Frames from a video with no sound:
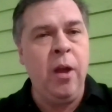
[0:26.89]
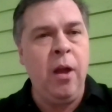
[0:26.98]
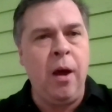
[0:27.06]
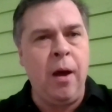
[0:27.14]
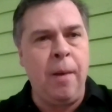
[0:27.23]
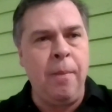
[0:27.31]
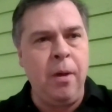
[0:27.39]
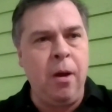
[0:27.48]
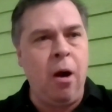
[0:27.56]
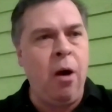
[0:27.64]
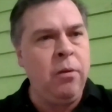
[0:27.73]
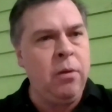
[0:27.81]
um,
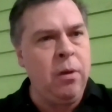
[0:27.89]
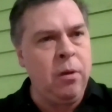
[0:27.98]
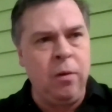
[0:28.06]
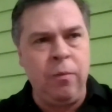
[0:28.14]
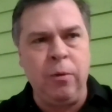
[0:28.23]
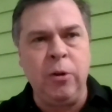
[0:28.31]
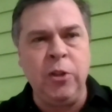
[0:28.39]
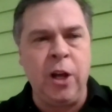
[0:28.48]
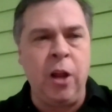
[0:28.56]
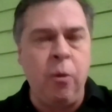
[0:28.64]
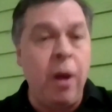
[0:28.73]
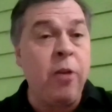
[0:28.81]
all converging
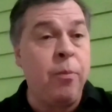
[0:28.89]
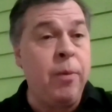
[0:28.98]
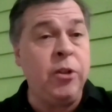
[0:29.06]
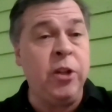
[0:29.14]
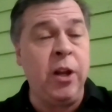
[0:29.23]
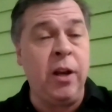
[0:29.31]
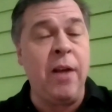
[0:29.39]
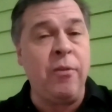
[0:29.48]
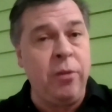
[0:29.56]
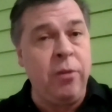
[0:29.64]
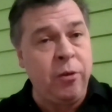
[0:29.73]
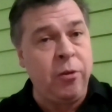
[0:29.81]
on West Michigan after
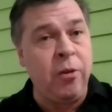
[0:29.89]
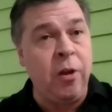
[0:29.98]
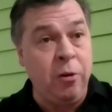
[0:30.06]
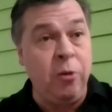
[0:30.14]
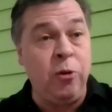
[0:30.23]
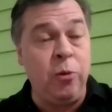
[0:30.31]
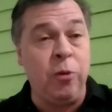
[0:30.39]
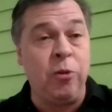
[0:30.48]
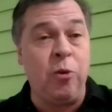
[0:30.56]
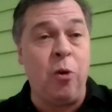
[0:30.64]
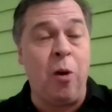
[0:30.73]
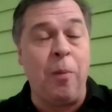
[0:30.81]
this unusual
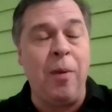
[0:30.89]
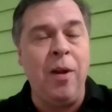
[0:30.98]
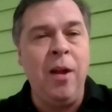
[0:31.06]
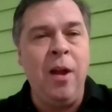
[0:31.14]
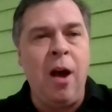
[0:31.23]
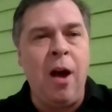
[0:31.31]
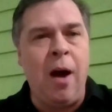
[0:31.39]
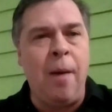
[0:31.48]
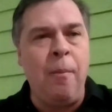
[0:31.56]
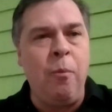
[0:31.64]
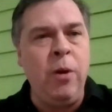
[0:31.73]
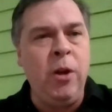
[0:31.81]
storm.
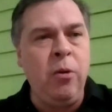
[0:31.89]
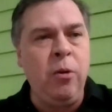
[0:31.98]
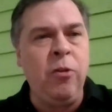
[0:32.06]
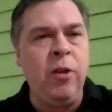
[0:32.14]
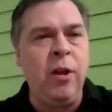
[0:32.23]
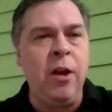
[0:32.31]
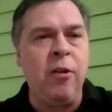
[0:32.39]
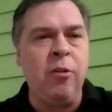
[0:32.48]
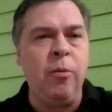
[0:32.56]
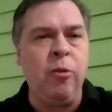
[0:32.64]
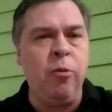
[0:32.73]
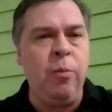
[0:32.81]
Um, we do see
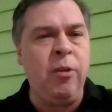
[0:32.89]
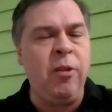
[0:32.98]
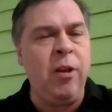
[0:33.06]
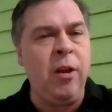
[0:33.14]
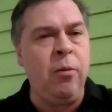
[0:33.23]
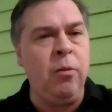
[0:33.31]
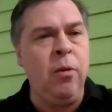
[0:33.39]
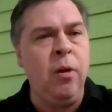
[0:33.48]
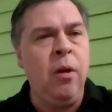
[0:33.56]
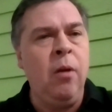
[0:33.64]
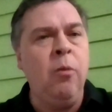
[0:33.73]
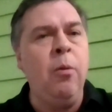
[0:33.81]
customers will be seeing
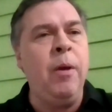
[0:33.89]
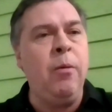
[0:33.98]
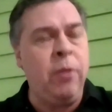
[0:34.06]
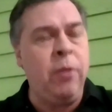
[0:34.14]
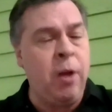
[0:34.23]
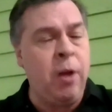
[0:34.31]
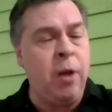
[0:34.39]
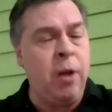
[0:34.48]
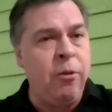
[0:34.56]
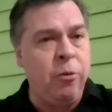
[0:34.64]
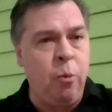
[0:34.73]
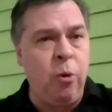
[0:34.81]
will be without power
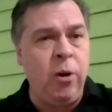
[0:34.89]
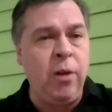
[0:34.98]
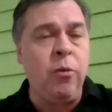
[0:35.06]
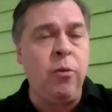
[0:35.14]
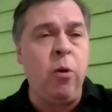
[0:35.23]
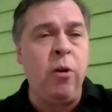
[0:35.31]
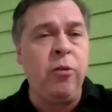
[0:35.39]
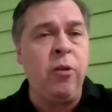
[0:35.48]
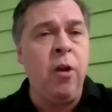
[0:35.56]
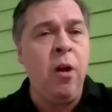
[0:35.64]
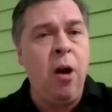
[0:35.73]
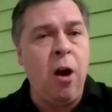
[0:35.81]
this morning. Of course,
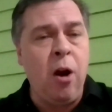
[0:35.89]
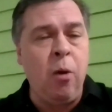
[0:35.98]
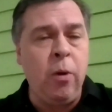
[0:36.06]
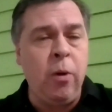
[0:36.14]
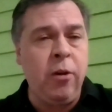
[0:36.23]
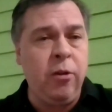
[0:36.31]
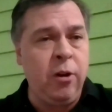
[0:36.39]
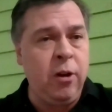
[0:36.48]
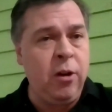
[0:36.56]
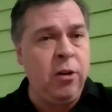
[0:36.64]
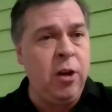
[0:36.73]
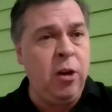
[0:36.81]
our work is going to
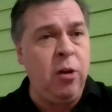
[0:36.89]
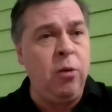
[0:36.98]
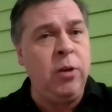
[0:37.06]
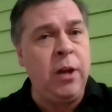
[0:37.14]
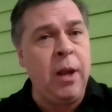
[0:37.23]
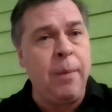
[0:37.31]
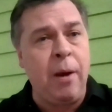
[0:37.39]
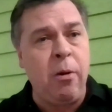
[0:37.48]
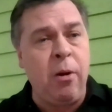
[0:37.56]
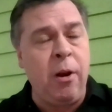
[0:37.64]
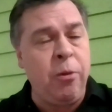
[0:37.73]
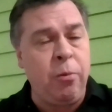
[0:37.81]
continue to get
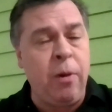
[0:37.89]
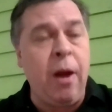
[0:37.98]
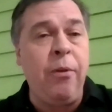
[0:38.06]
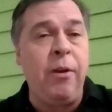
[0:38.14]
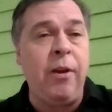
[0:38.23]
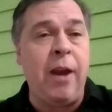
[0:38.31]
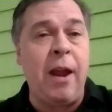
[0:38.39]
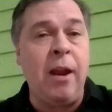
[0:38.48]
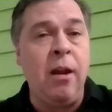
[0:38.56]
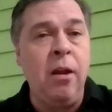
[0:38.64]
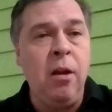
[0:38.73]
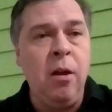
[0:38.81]
power on throughout the
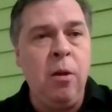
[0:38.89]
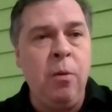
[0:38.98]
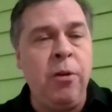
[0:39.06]
day with the